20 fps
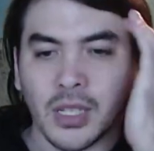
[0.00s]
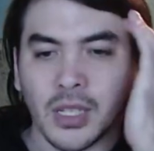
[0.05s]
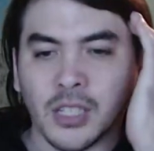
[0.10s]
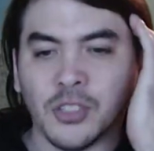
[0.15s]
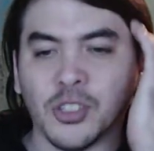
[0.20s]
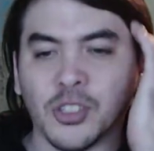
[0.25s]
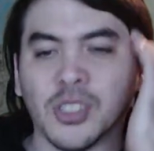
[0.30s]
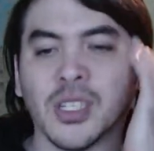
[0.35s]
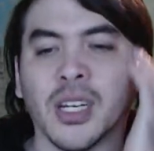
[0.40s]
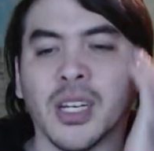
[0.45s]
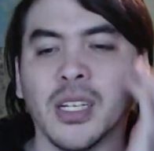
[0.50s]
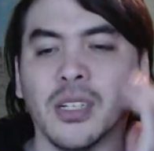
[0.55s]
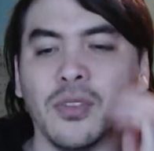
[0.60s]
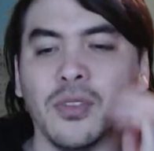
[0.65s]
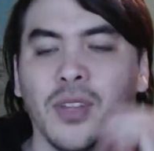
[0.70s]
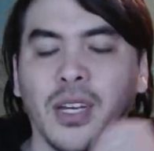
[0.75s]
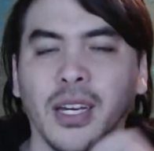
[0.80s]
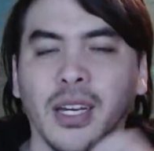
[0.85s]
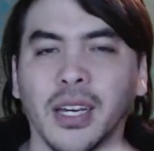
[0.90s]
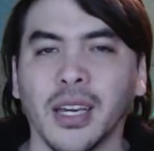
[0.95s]
It's just kind
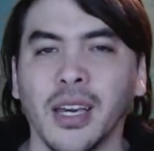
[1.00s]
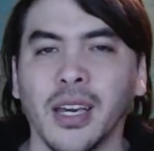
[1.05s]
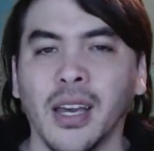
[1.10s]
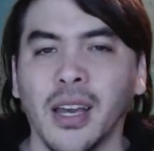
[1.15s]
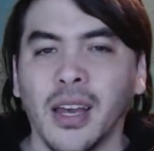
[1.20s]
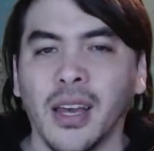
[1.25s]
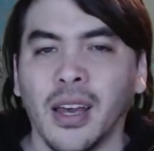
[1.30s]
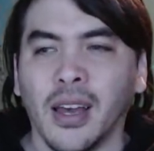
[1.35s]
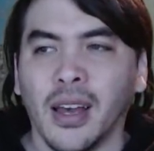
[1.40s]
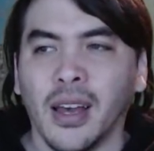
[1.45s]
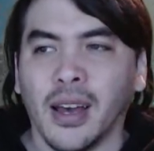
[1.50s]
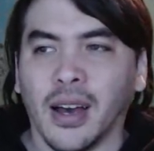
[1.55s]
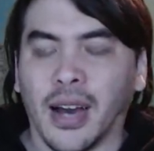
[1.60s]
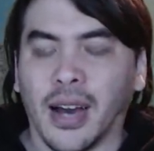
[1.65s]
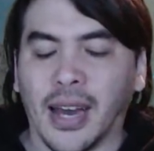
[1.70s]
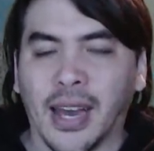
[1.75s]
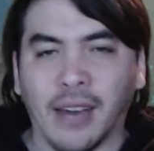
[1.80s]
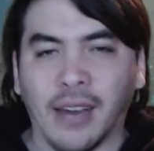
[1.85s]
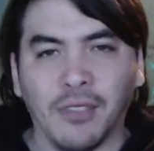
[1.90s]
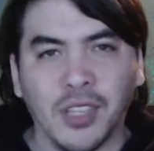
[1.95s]
of like
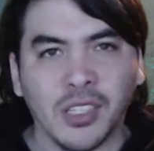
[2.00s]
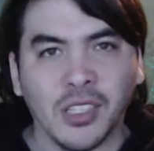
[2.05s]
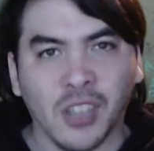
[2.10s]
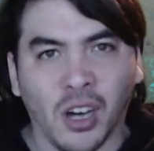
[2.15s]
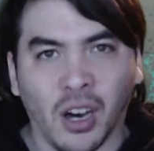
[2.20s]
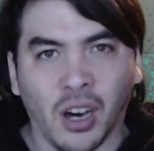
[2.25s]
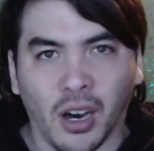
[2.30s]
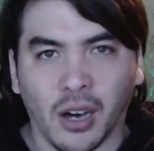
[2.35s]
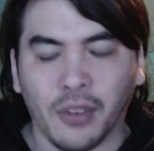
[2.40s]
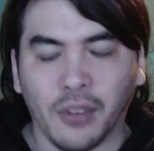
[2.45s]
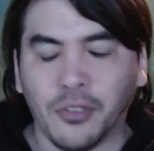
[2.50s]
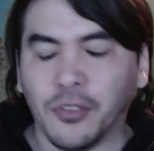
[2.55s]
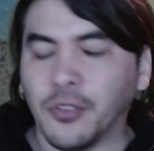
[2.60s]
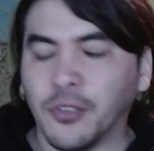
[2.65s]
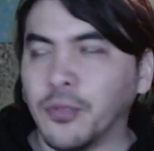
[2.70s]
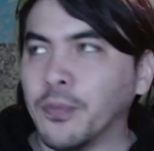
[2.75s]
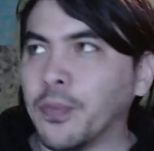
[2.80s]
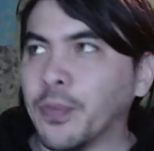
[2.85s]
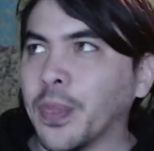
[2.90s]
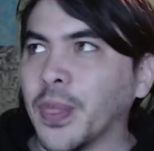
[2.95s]
I have this
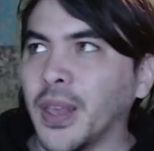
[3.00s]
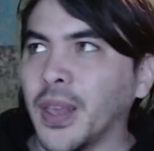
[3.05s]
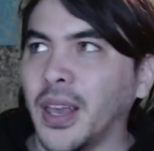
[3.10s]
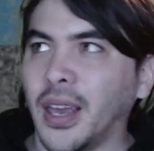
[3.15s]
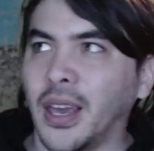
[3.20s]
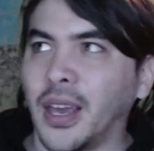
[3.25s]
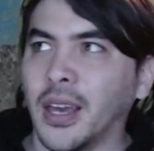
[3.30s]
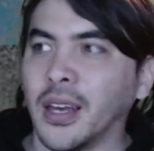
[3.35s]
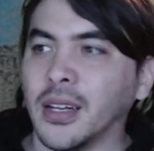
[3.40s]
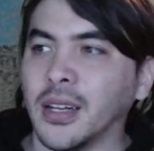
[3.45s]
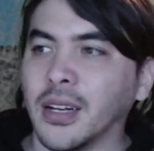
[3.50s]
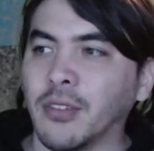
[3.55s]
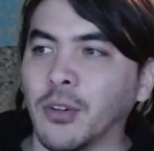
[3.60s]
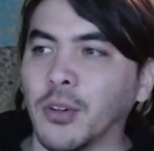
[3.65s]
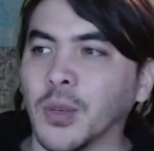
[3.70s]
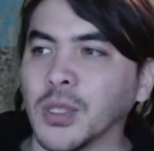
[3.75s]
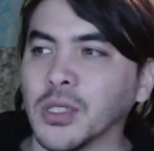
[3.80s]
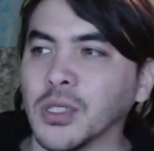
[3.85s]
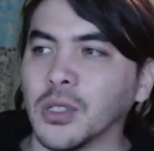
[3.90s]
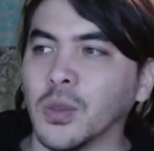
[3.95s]
cough and every
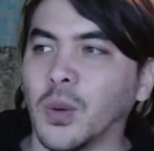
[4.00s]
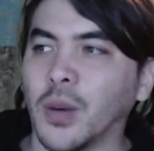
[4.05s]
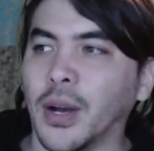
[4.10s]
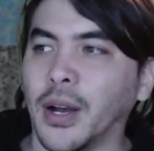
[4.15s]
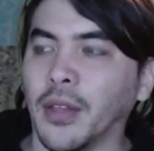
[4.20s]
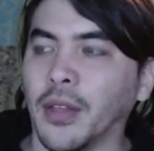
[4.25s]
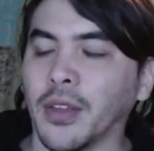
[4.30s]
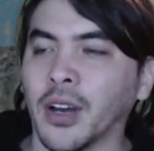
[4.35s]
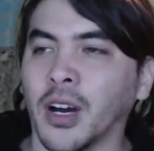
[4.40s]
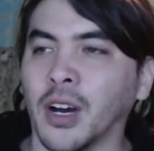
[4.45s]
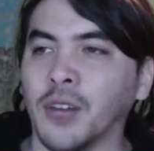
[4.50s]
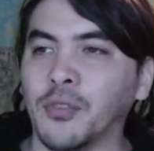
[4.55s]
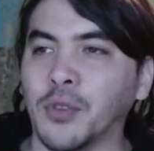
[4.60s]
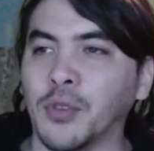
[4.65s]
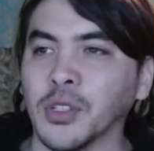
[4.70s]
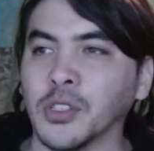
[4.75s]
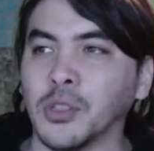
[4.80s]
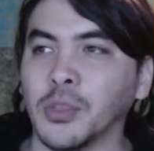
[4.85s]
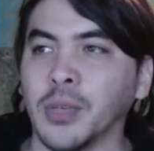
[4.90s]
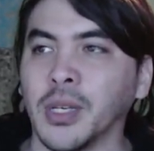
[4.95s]
once in a while the cough
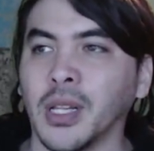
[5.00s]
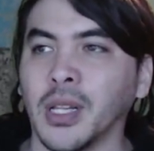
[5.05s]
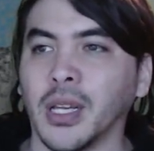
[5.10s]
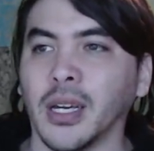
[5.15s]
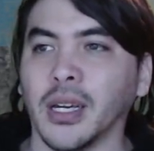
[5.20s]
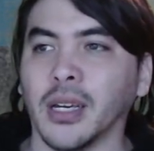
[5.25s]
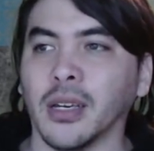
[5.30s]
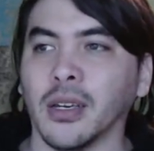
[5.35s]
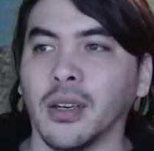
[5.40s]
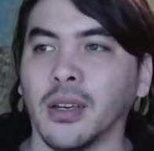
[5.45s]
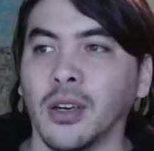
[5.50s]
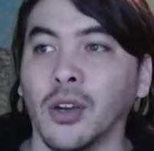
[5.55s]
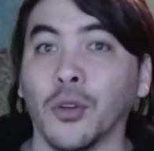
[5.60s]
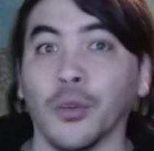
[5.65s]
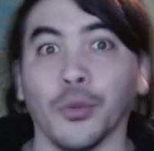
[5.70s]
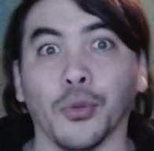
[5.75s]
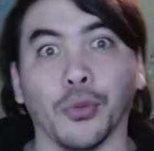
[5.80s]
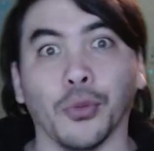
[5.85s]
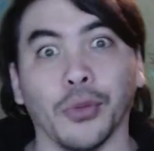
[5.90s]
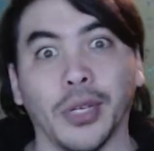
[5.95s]
wants to be like
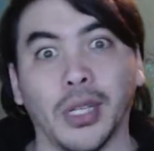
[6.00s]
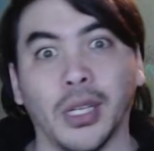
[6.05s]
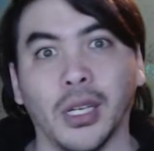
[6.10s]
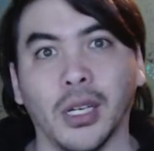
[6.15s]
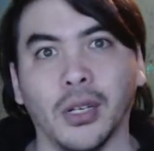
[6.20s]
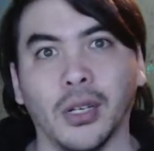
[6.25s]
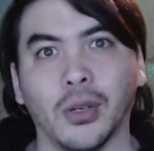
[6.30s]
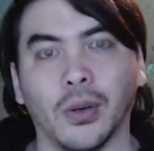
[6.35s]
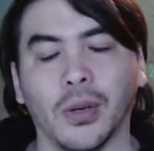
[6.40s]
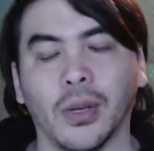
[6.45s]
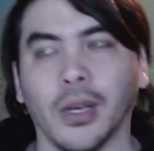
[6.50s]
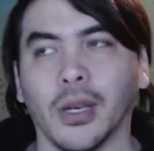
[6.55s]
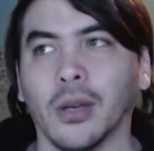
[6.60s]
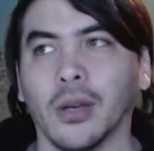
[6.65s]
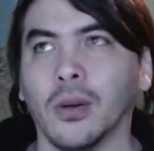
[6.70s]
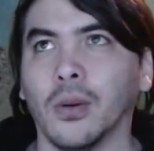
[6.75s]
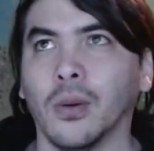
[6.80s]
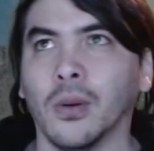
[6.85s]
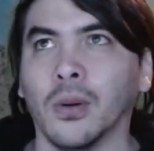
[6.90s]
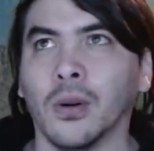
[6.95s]
really
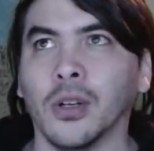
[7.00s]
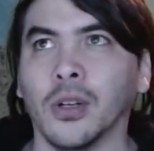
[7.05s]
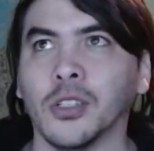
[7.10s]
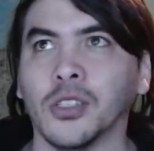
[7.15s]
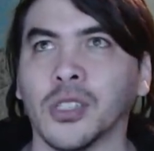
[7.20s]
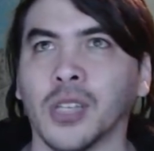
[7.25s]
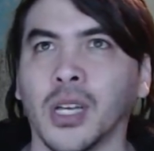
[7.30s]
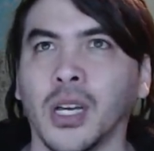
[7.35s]
annoying or it just